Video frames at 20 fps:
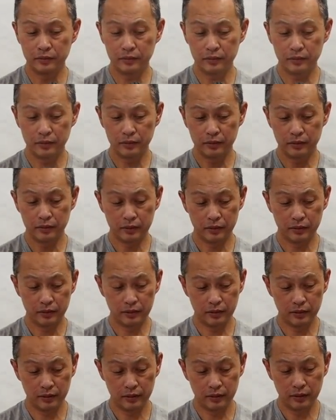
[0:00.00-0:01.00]

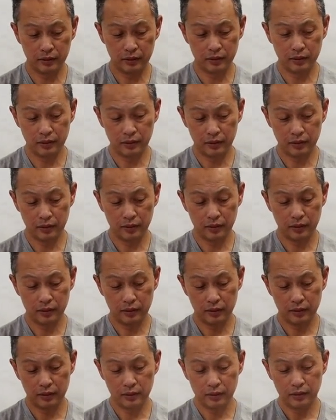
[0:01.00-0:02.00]

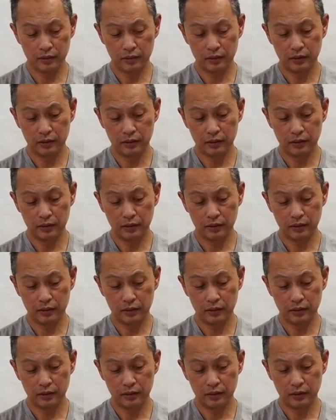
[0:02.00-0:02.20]
Nothing is said.